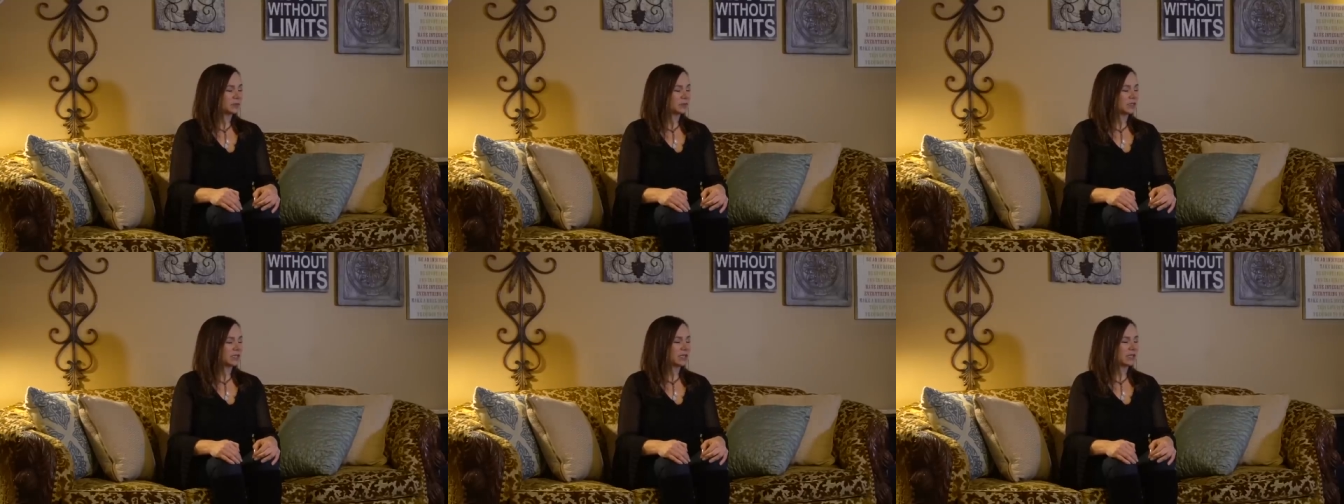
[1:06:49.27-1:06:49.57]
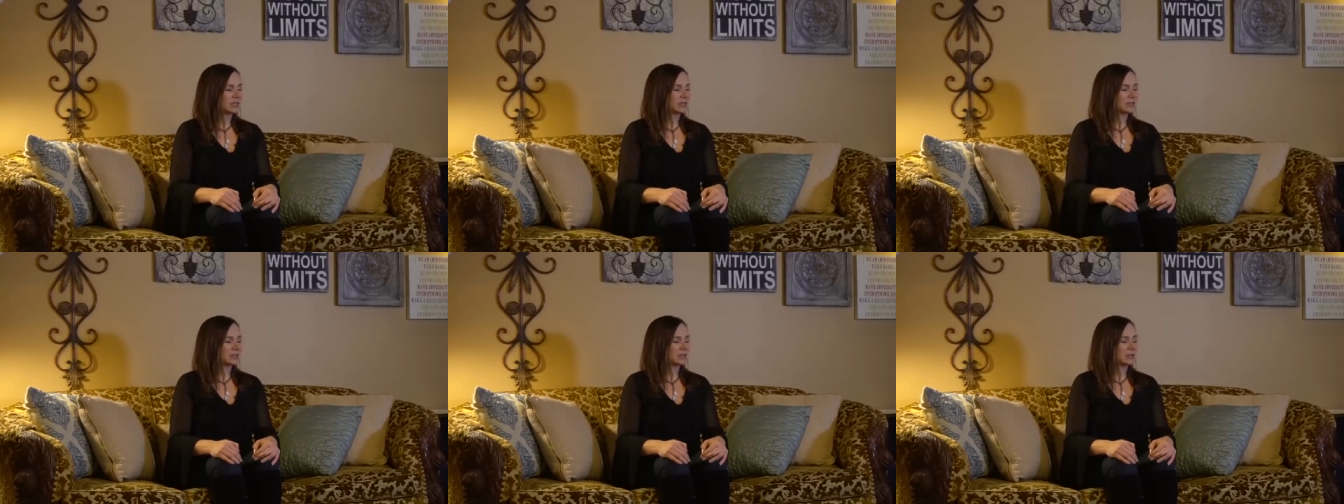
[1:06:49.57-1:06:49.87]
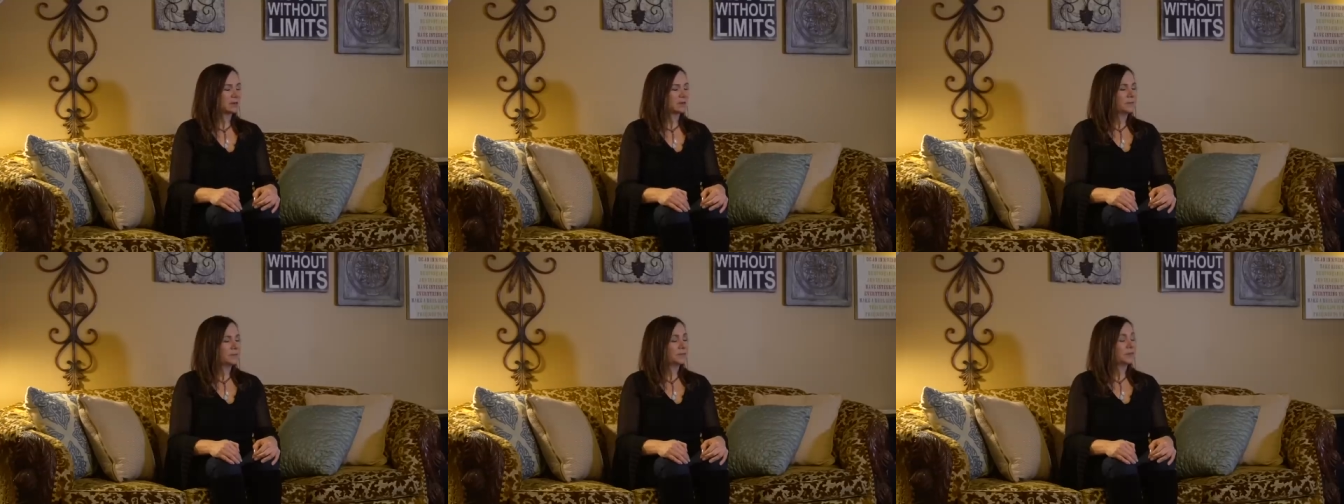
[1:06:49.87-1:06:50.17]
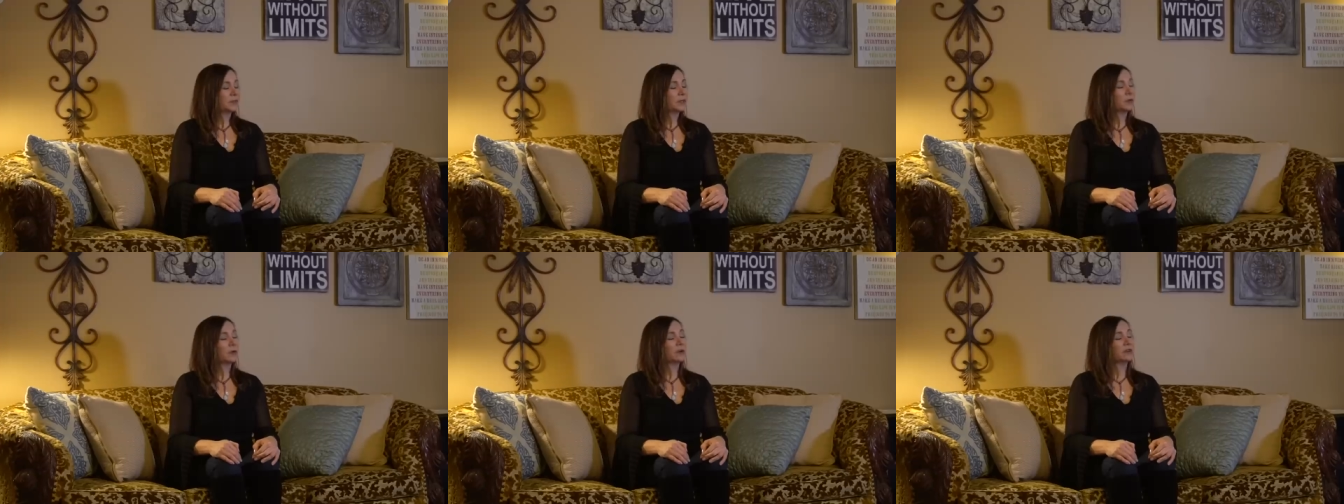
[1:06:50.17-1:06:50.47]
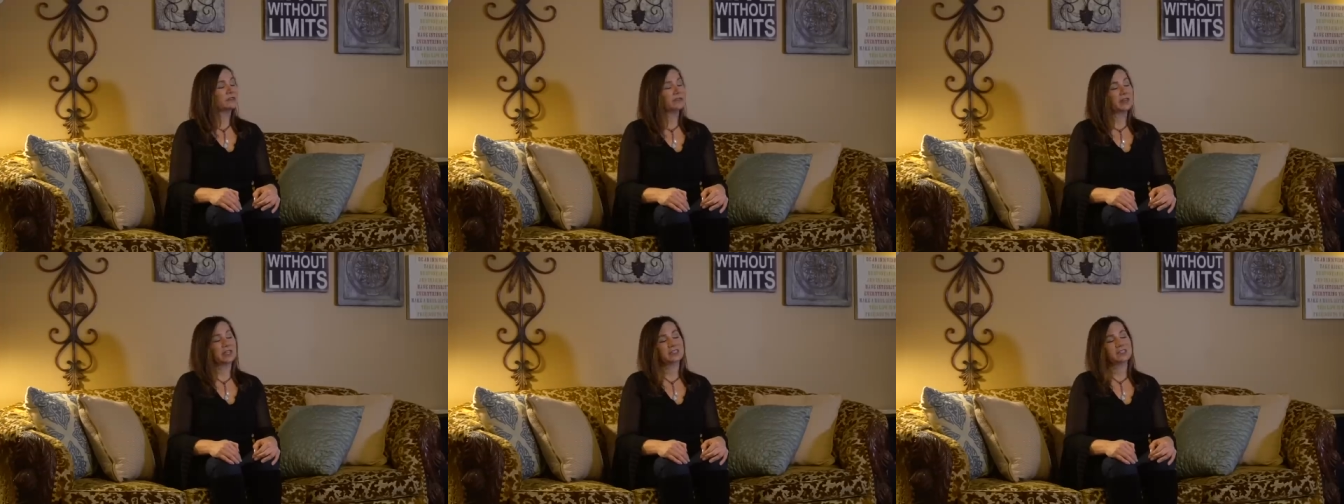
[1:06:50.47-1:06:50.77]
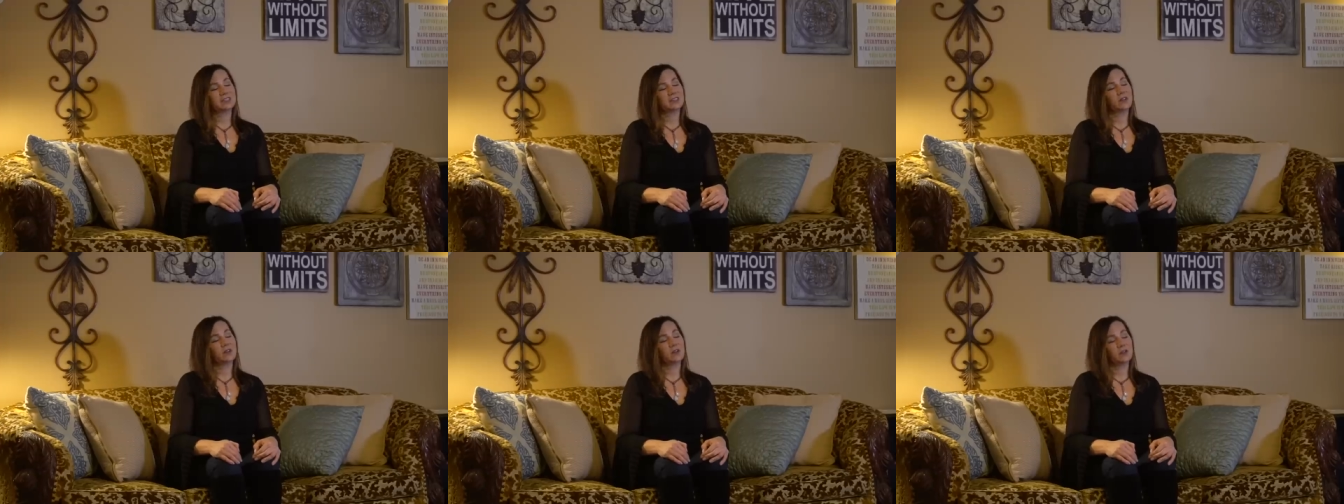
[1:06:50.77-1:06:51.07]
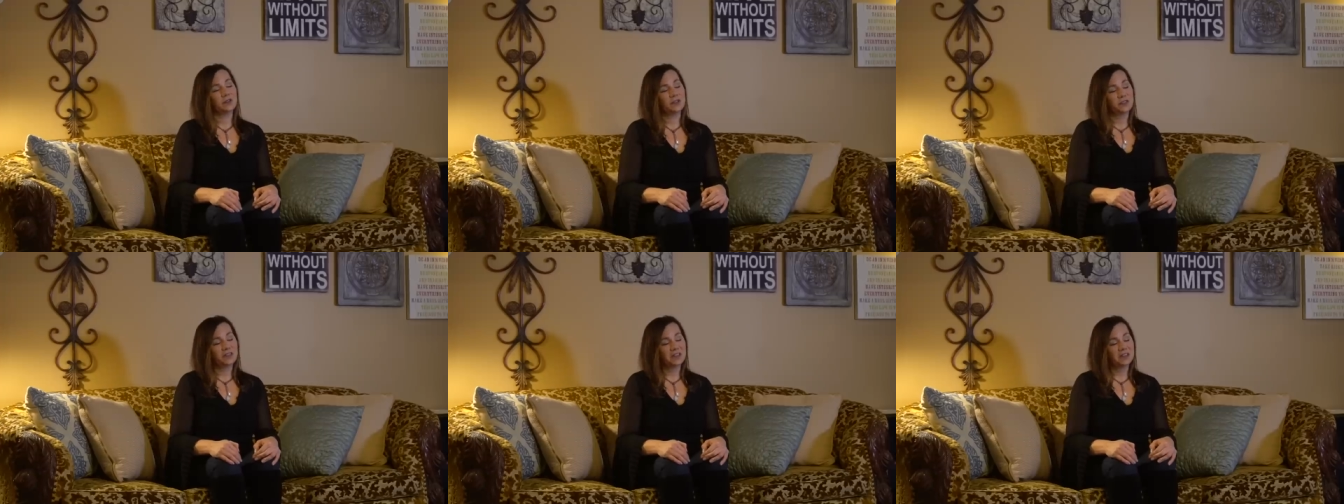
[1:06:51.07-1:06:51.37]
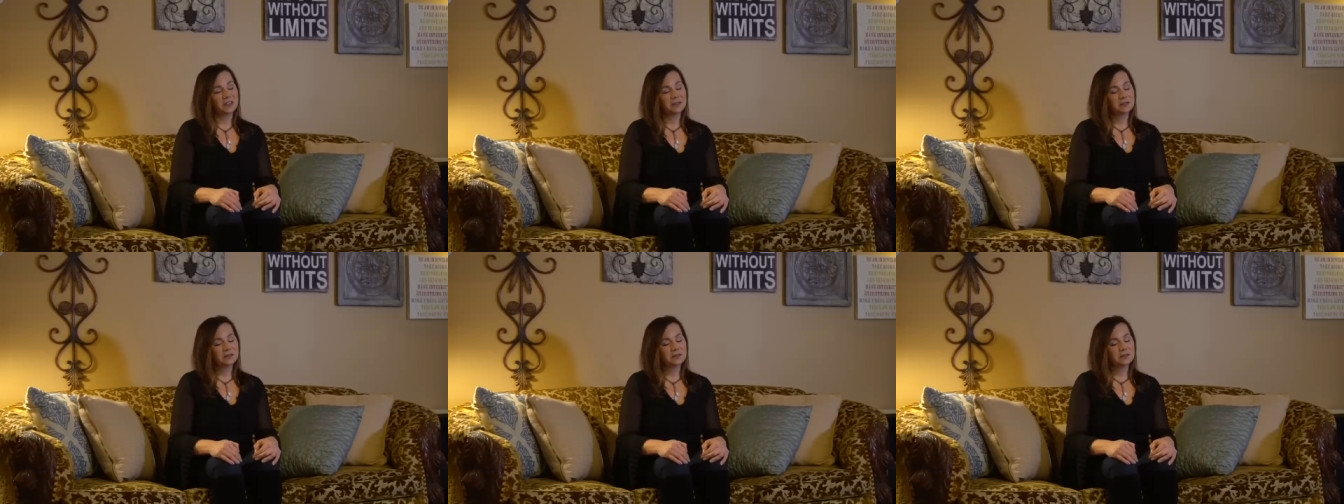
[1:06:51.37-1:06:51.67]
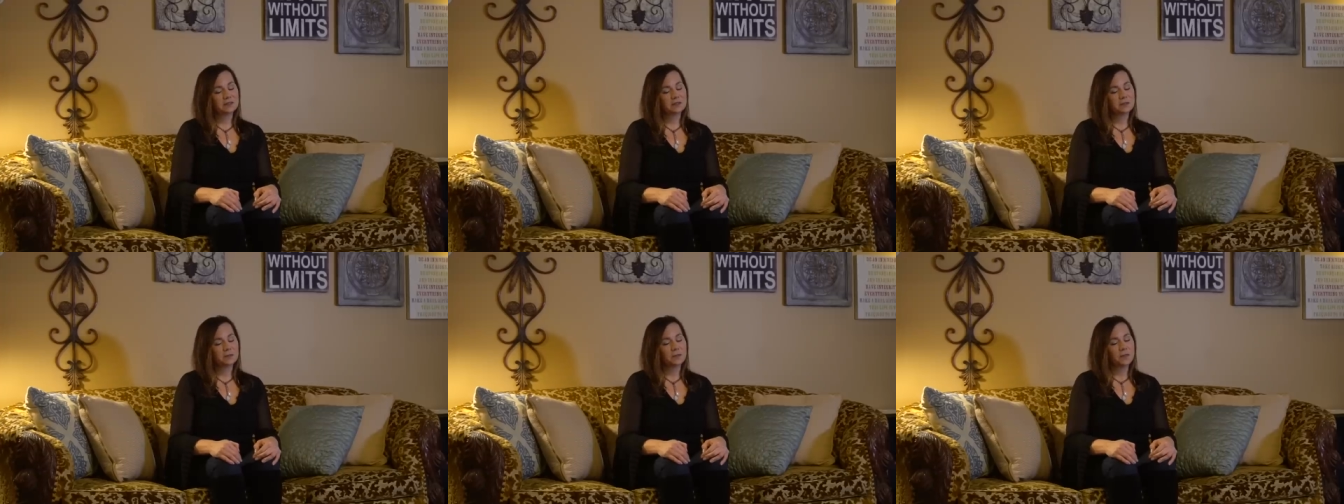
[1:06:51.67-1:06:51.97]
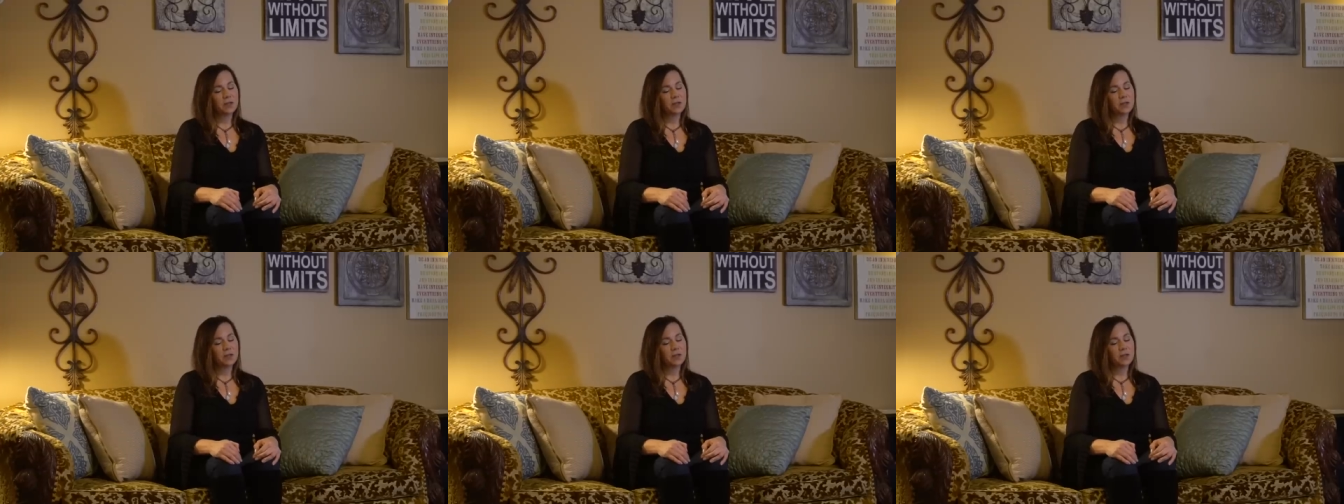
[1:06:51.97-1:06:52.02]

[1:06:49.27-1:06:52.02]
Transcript: place, you are affecting all things.